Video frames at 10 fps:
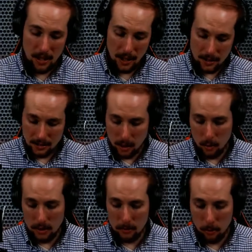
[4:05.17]
And so
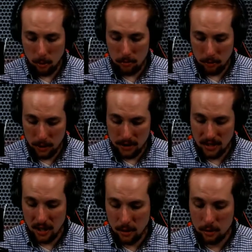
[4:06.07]
it's important for us
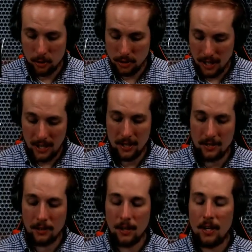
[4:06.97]
to
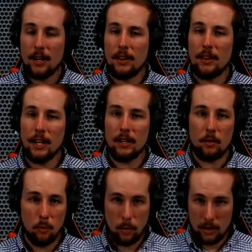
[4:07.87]
understand that
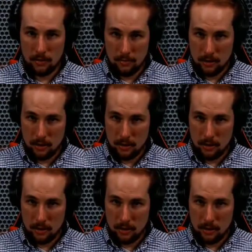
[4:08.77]
when